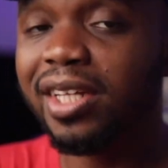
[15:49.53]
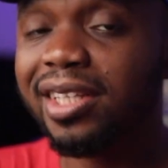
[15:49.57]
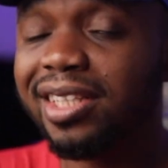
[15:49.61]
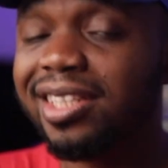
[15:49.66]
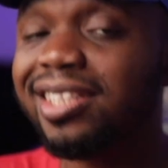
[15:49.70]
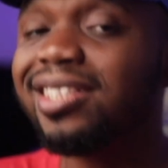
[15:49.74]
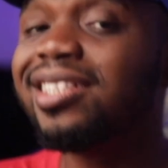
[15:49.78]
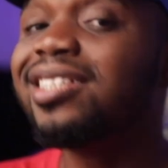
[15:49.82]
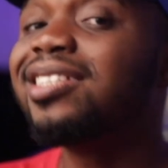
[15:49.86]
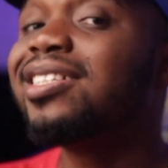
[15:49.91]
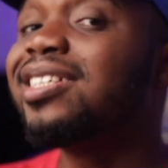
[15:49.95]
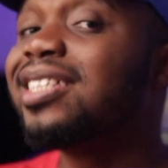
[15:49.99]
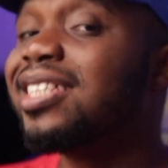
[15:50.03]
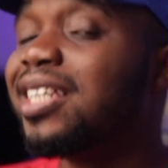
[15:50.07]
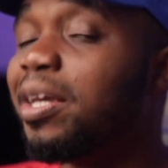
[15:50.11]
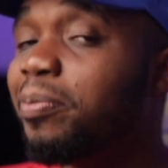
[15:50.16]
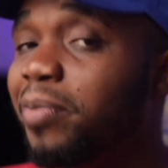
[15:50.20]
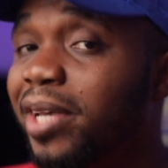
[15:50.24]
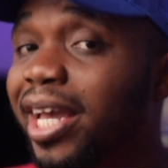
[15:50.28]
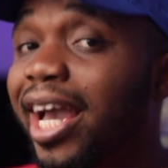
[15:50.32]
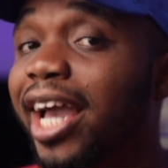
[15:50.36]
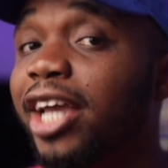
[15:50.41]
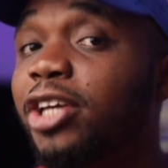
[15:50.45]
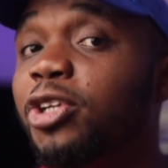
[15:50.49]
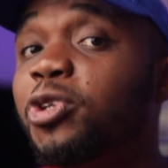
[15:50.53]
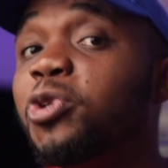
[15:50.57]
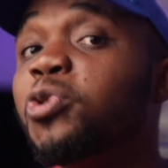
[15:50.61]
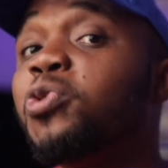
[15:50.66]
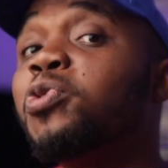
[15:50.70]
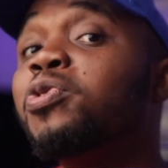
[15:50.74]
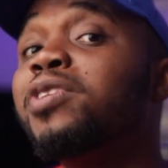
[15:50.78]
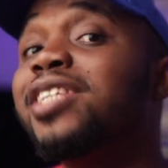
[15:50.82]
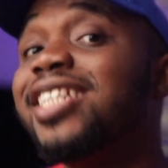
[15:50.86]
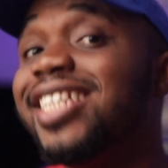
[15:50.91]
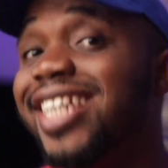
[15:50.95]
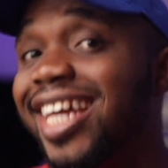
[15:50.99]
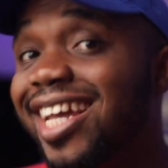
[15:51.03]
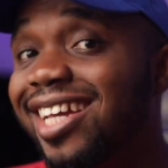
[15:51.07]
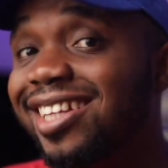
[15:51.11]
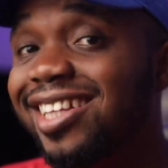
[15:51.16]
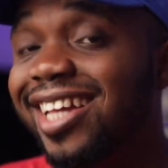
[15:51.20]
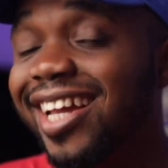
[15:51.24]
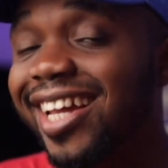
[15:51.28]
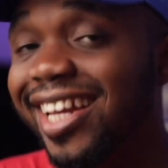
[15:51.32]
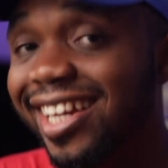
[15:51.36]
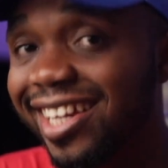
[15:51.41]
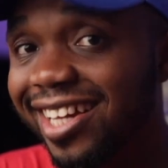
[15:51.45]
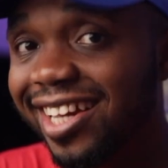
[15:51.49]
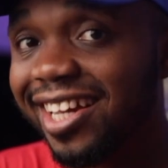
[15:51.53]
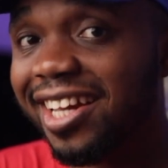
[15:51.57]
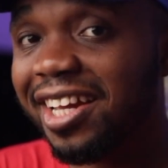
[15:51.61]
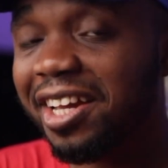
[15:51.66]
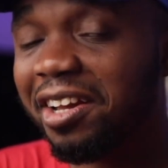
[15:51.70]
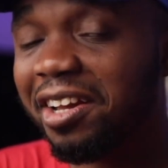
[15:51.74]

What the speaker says: This is the same guy you dated,